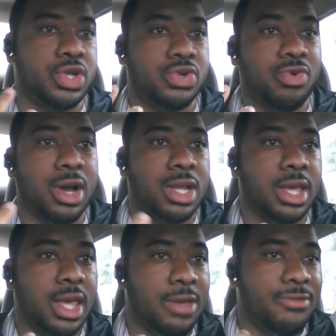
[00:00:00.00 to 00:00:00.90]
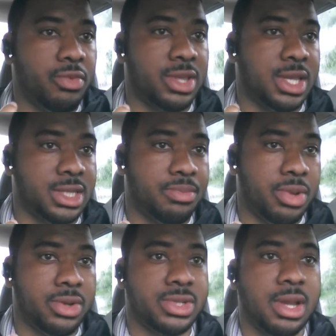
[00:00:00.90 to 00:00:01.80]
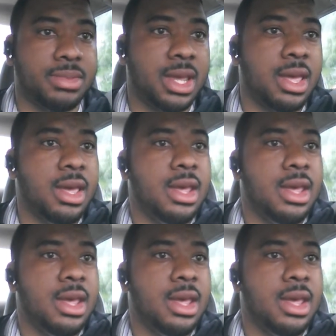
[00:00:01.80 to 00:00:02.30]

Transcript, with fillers: struggling even with discipline or something,